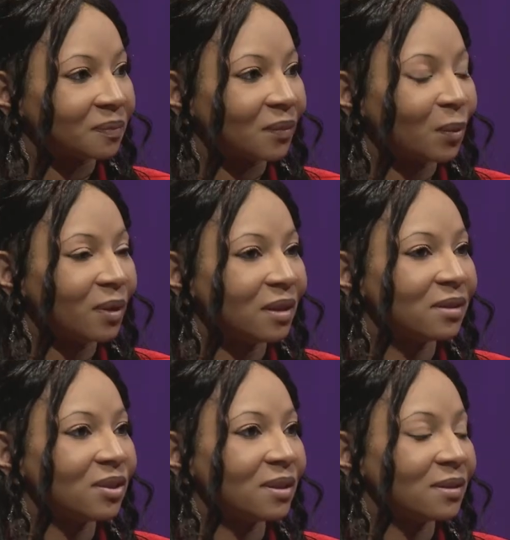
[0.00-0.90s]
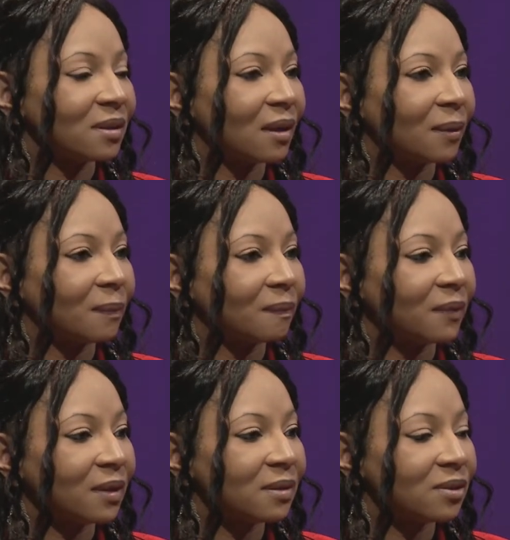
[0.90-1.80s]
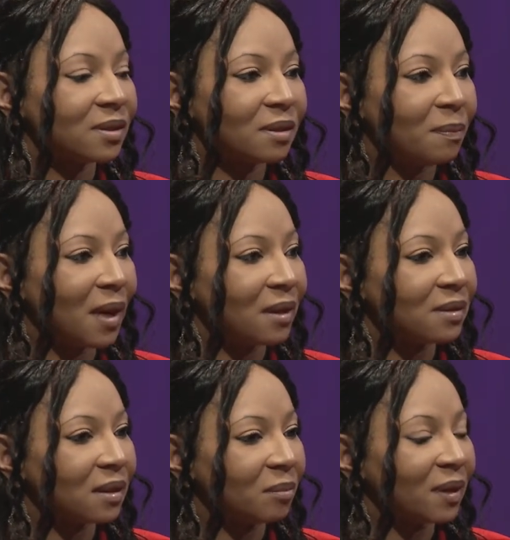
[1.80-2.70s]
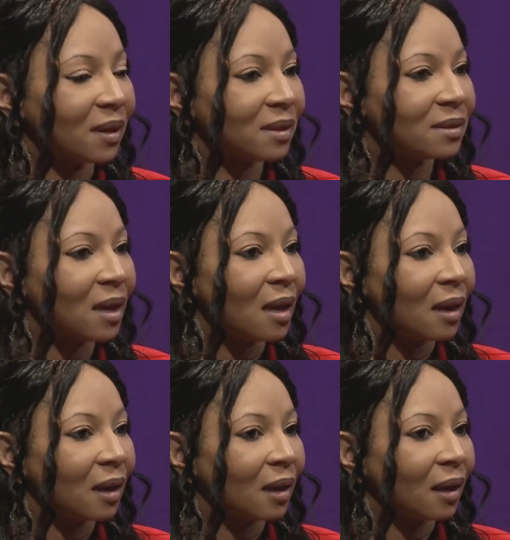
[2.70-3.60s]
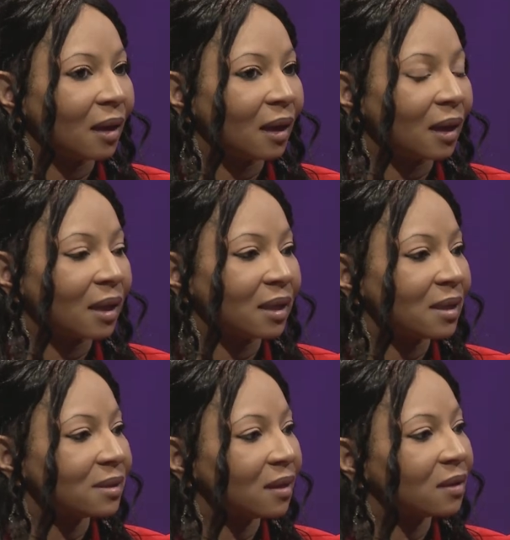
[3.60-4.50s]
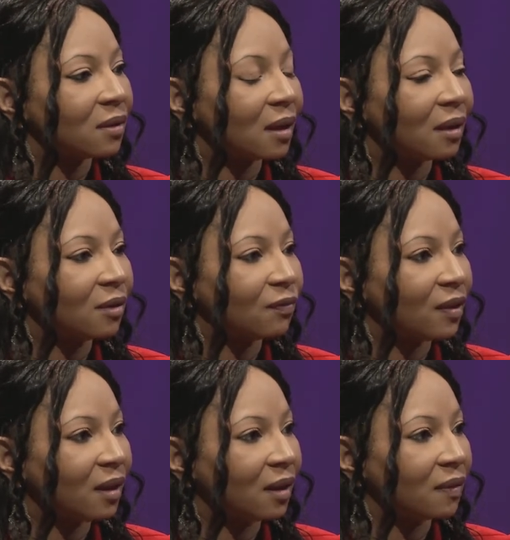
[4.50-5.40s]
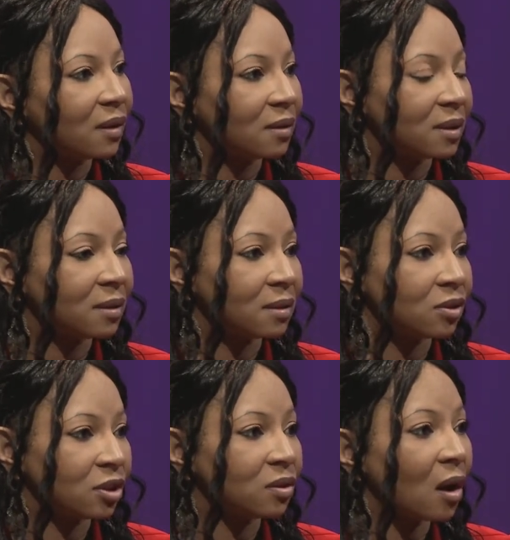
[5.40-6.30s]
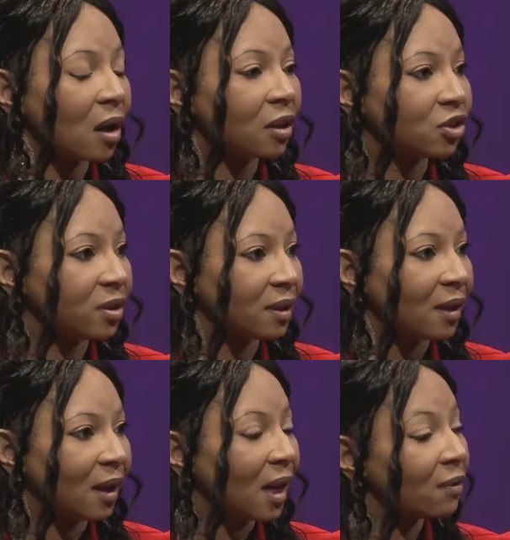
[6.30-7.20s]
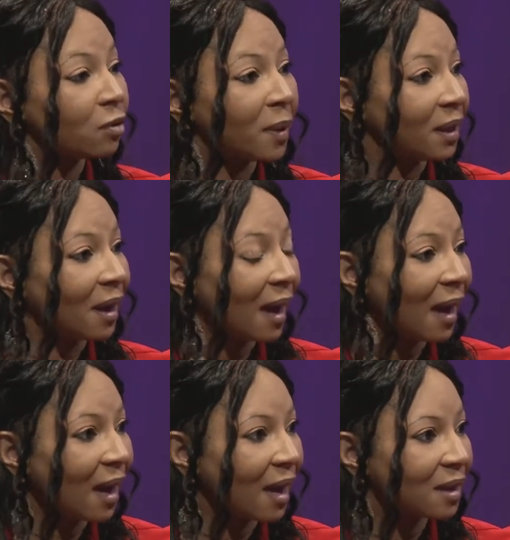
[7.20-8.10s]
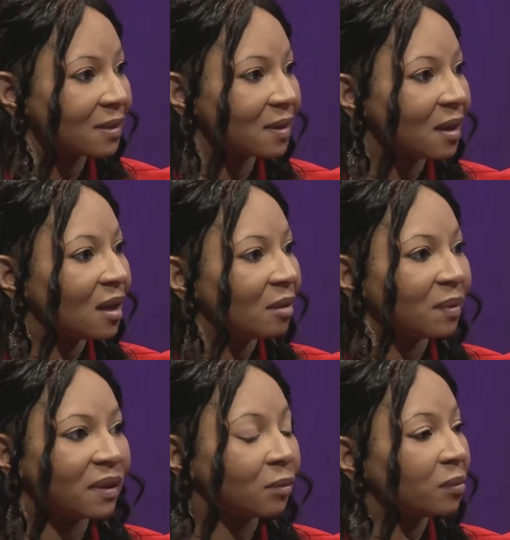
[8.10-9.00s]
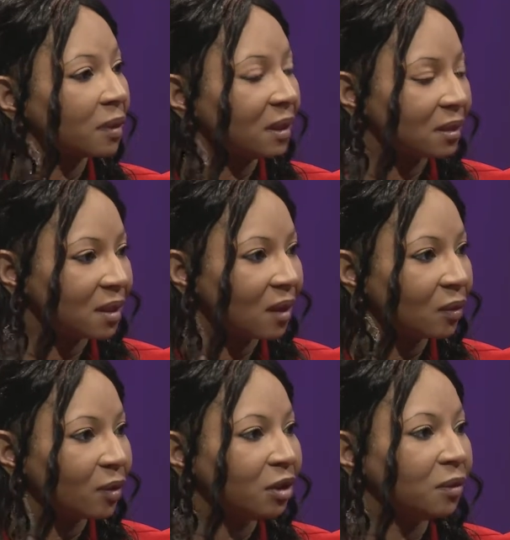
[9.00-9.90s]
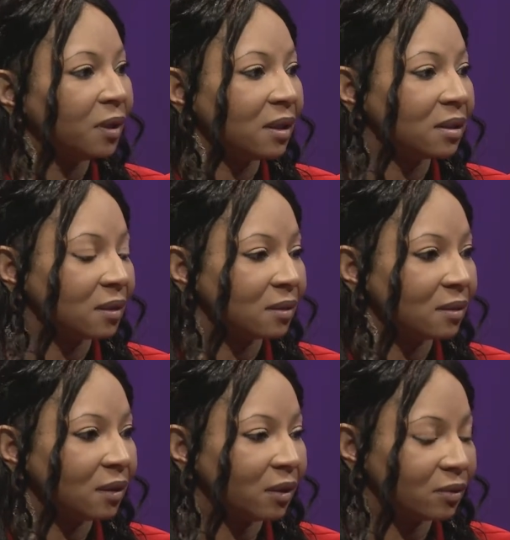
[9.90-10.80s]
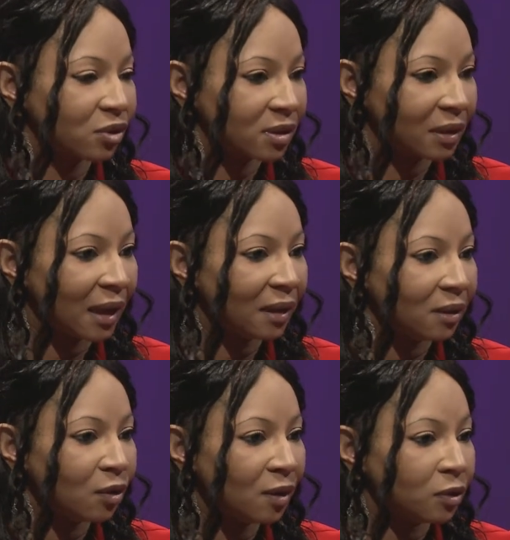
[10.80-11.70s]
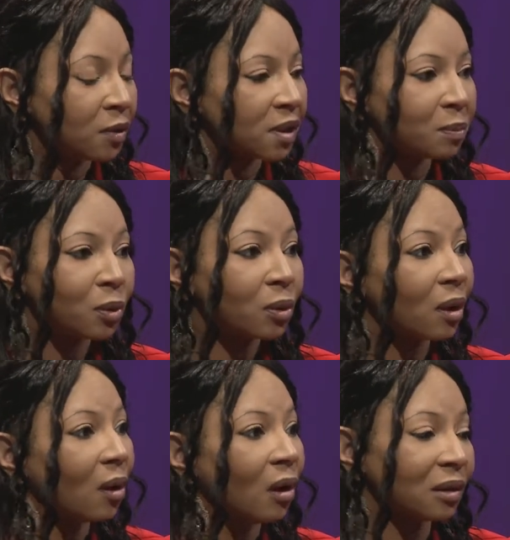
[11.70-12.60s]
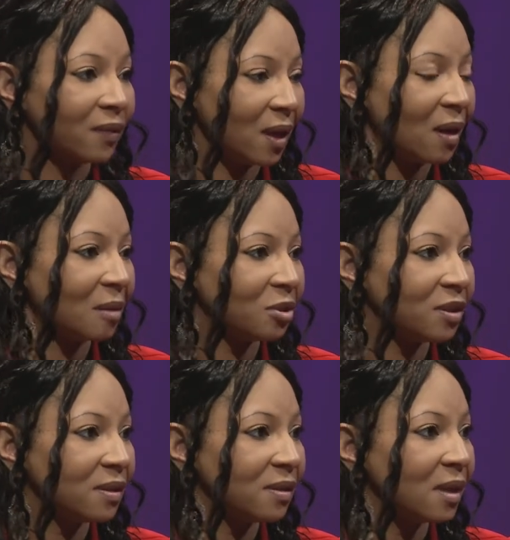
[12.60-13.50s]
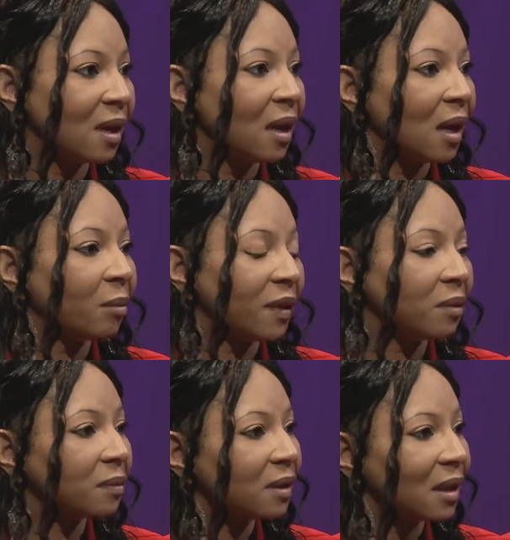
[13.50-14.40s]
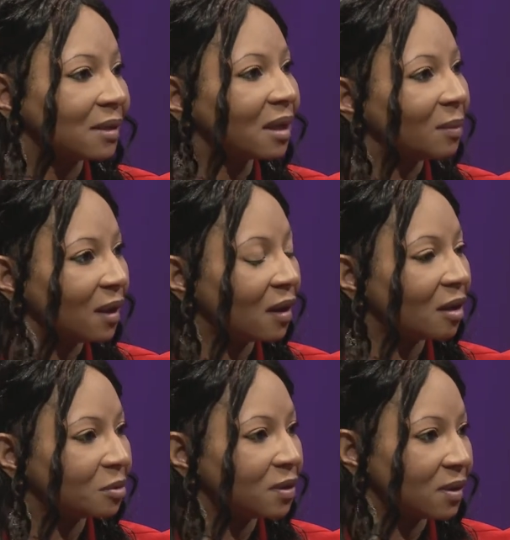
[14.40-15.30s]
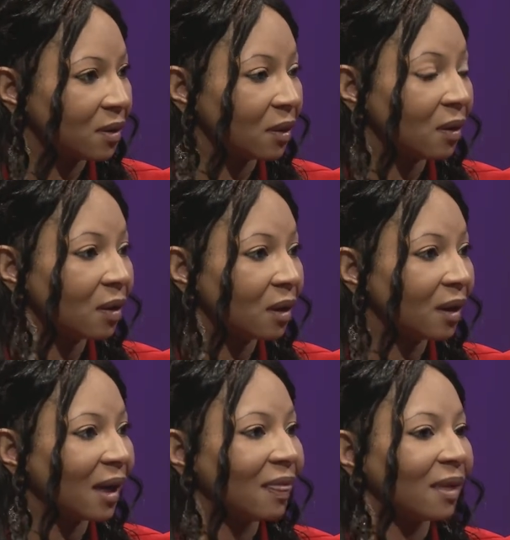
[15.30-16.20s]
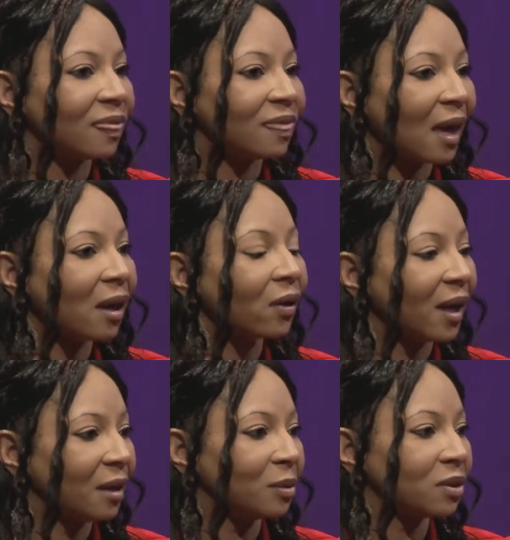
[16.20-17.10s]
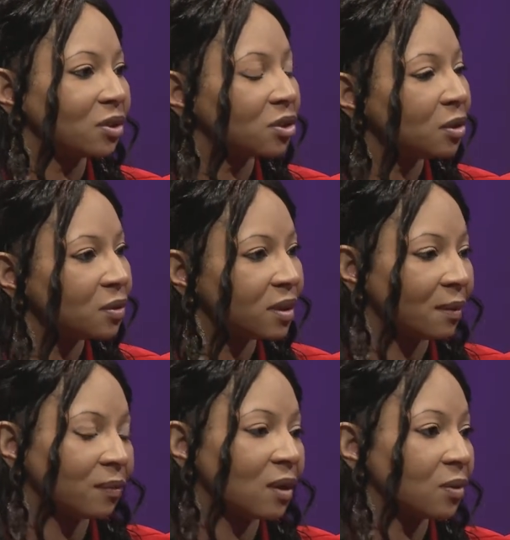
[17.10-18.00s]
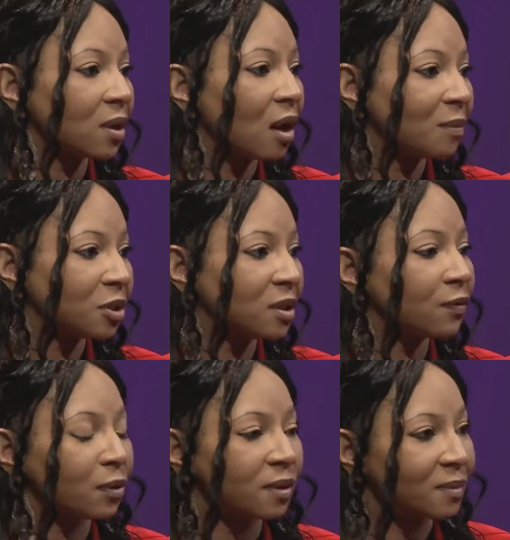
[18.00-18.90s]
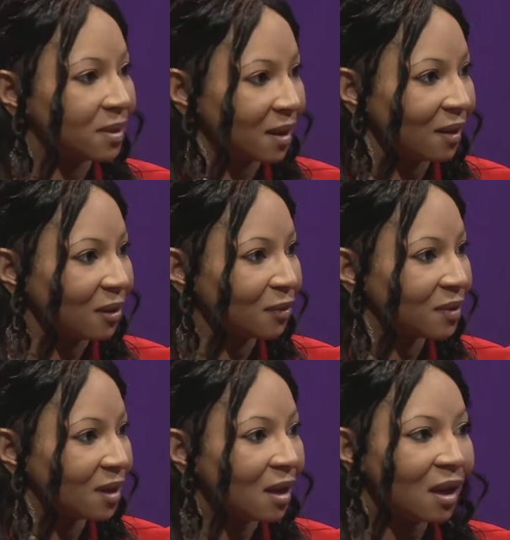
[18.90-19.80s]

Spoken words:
Well, it's just amazing, because I guess I kind of think that this is just knowledge that everybody has, but they really don't. And you need to, just you explore all of the options, and when they realize how many options there are, and that they are able to choose those options for themselves.